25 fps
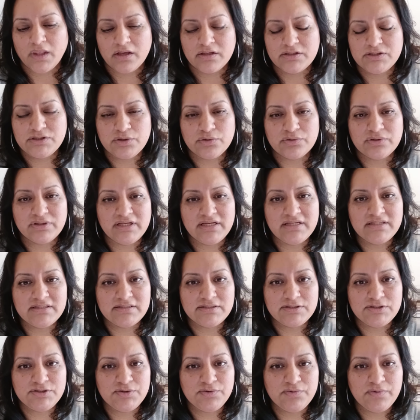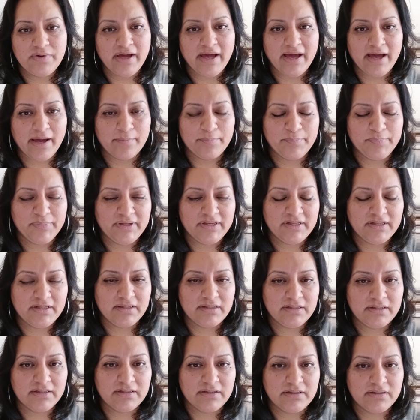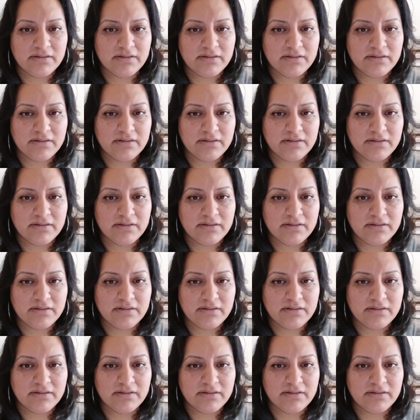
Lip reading: So things do happen.